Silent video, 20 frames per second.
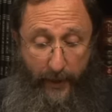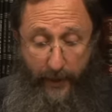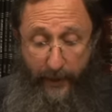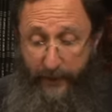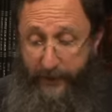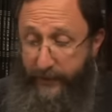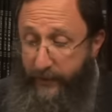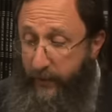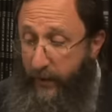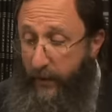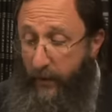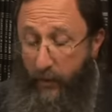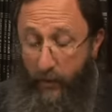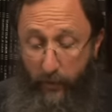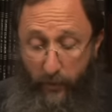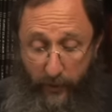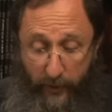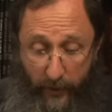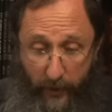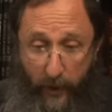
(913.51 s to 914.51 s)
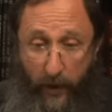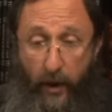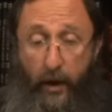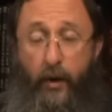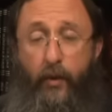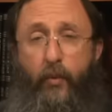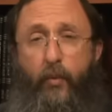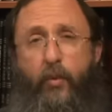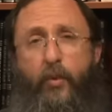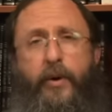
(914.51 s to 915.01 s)
And it's not only
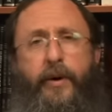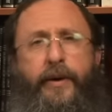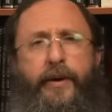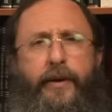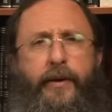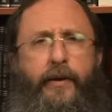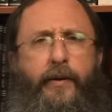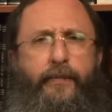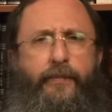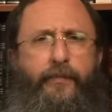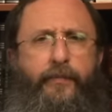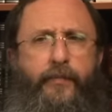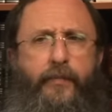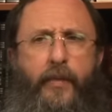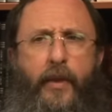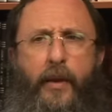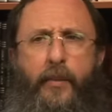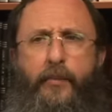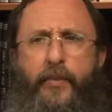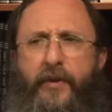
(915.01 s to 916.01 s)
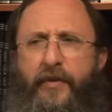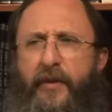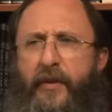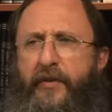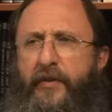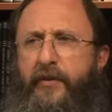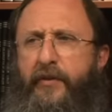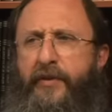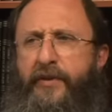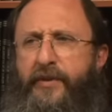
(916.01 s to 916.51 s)
a warning, but
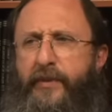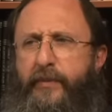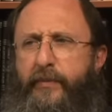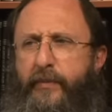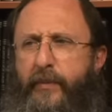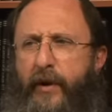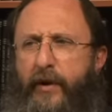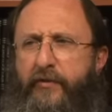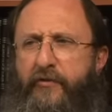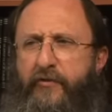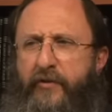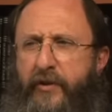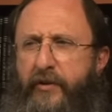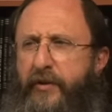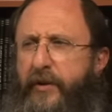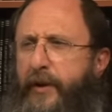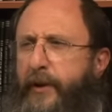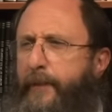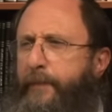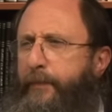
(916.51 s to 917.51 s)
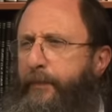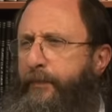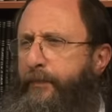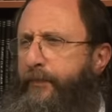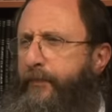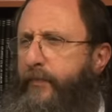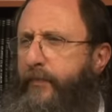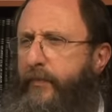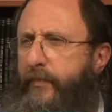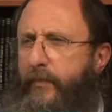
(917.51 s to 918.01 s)
that there is a, a very
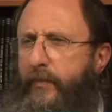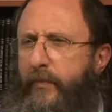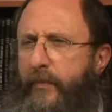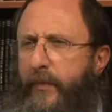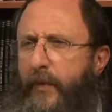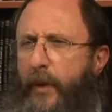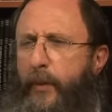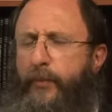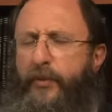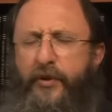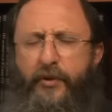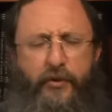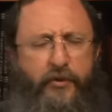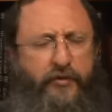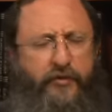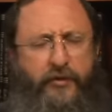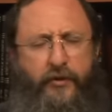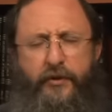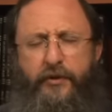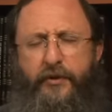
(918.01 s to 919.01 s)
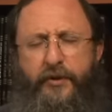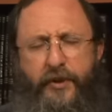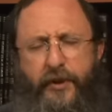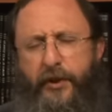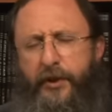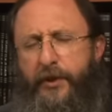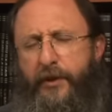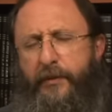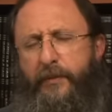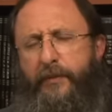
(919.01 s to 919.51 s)
beautiful
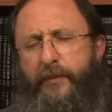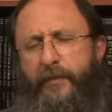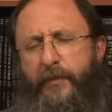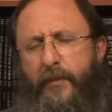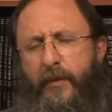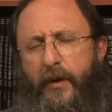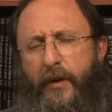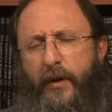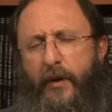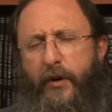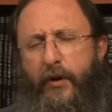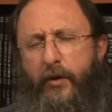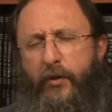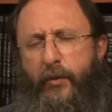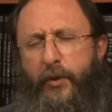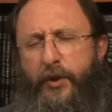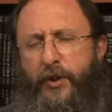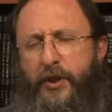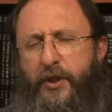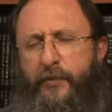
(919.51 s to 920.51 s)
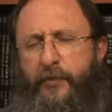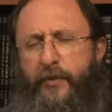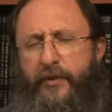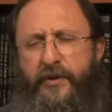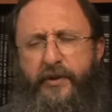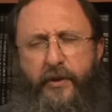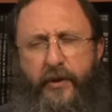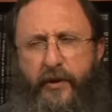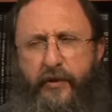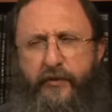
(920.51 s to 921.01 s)
tradition, which is
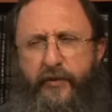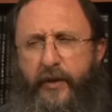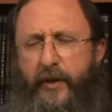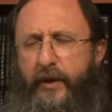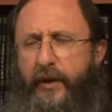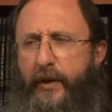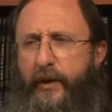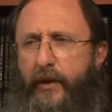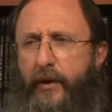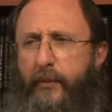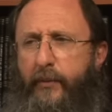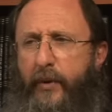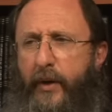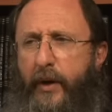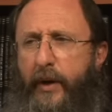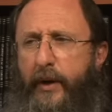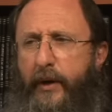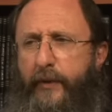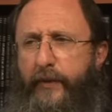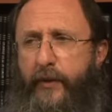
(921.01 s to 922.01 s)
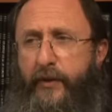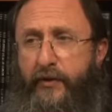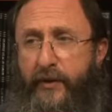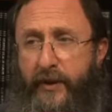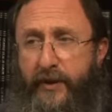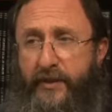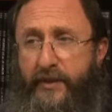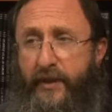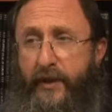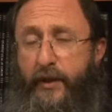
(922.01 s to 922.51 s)
personified here by the
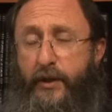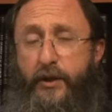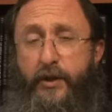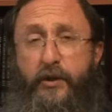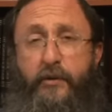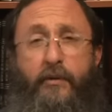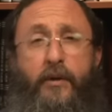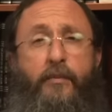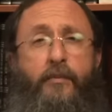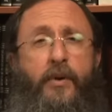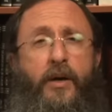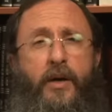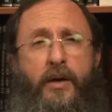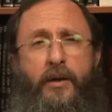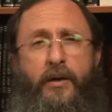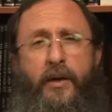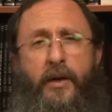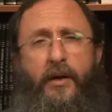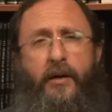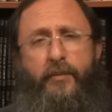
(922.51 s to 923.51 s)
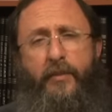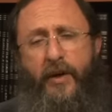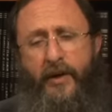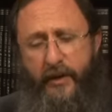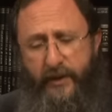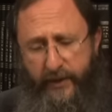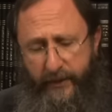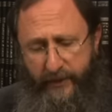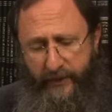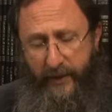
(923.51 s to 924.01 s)
great sage, the Ramban,
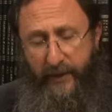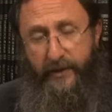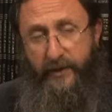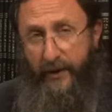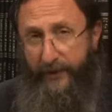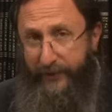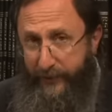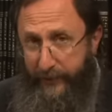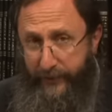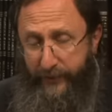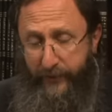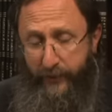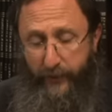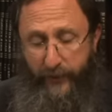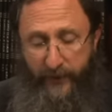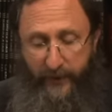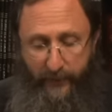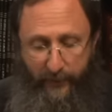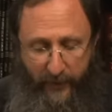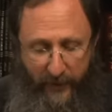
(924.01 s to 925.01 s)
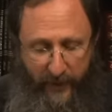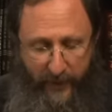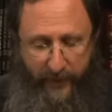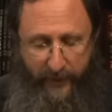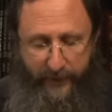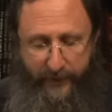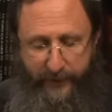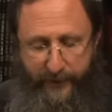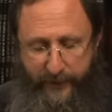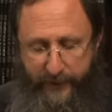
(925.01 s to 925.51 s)
Nachmanides, and others, who
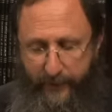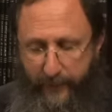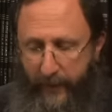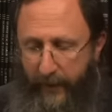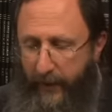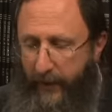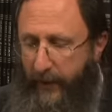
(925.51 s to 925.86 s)
explains